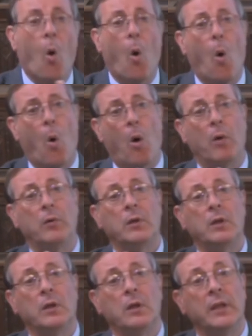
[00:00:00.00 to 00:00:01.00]
Or
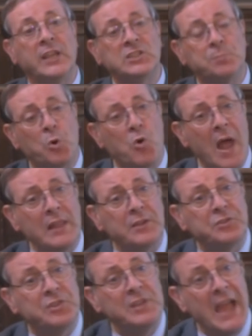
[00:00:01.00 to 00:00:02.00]
is
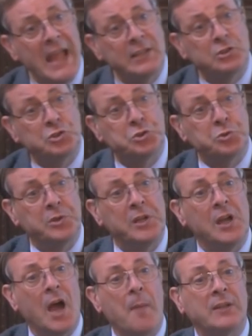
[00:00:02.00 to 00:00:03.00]
morality
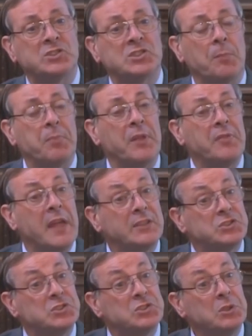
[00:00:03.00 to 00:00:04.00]
actually about something
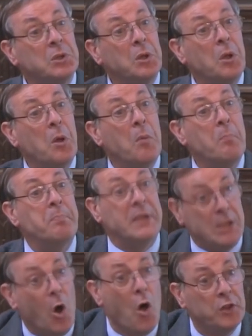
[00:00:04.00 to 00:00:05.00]
that's
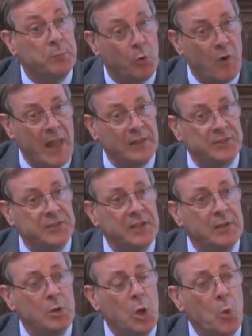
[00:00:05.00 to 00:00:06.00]
beyond
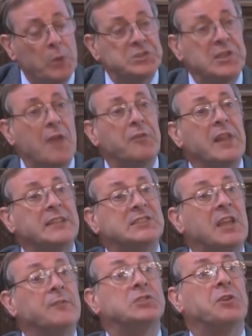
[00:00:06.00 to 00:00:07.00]
morality, which nevertheless
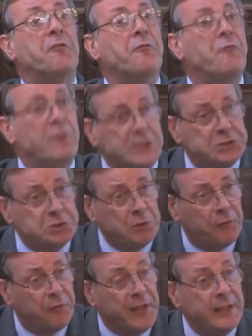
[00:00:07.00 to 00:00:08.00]
gives us a vision
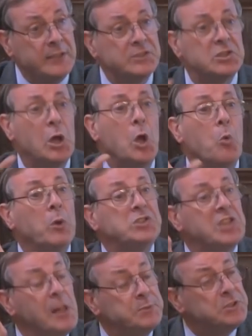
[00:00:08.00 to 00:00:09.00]
of things
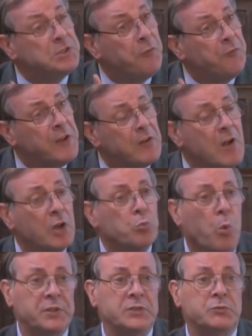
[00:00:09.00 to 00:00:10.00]
which helps us to figure
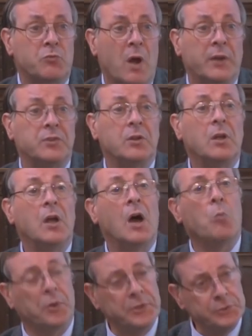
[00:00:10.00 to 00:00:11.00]
out what is right
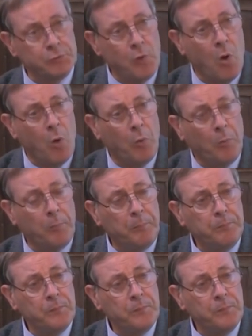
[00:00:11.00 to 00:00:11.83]
and what is wrong.